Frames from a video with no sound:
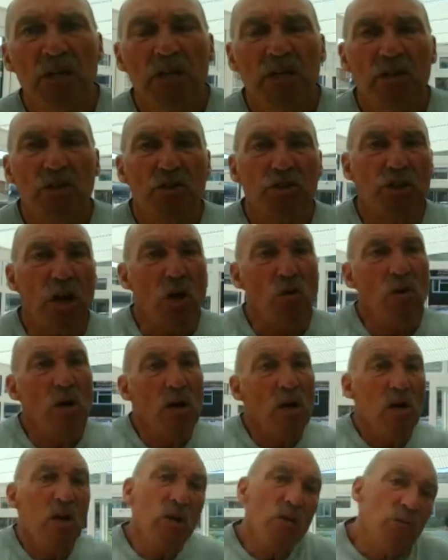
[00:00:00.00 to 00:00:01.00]
So
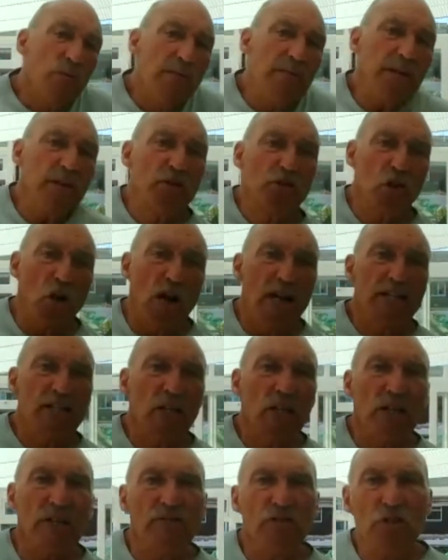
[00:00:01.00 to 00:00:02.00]
we've been trying to
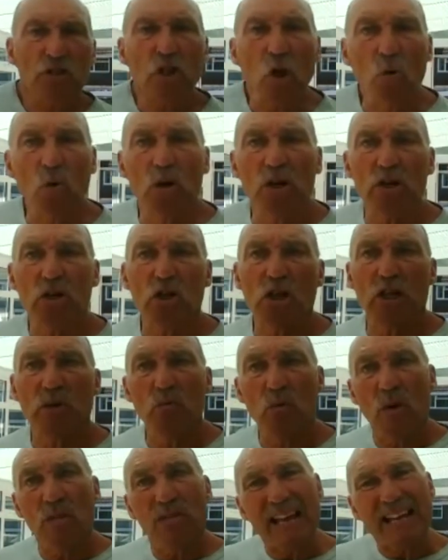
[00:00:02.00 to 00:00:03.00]
live
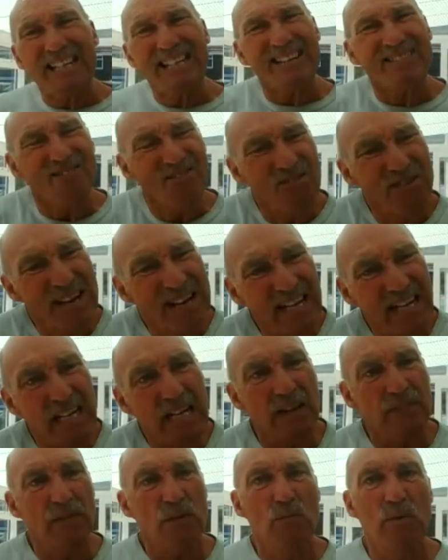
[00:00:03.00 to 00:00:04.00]
soulishly. That's really
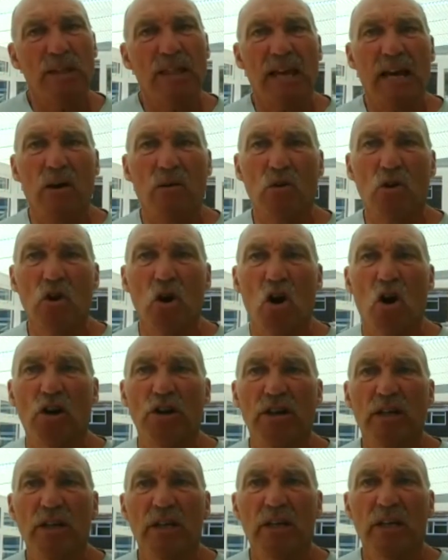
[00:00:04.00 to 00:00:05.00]
living without God
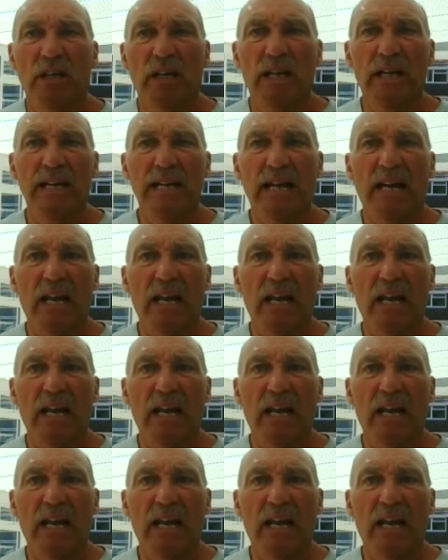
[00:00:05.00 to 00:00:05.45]
in our